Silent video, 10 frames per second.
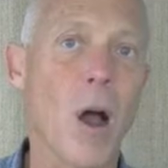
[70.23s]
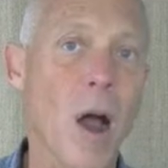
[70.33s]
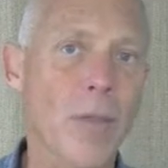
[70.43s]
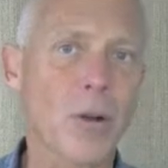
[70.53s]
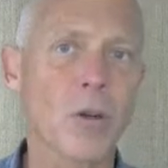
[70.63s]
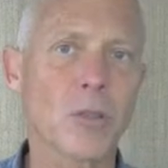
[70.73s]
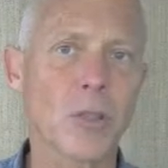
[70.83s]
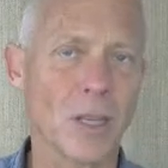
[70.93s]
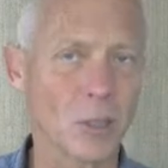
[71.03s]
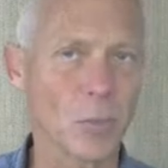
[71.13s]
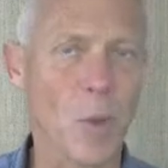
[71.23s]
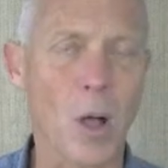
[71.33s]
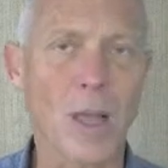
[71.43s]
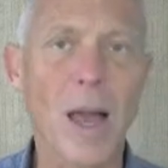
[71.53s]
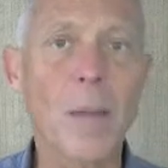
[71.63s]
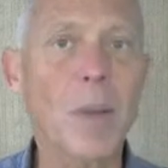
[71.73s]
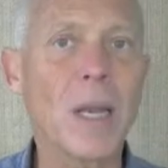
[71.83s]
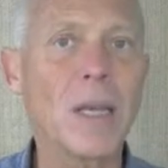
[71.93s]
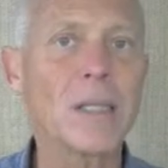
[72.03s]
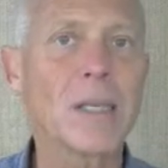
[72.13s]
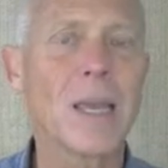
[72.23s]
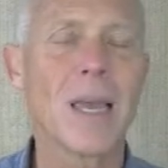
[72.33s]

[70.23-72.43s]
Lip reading: authors and small companies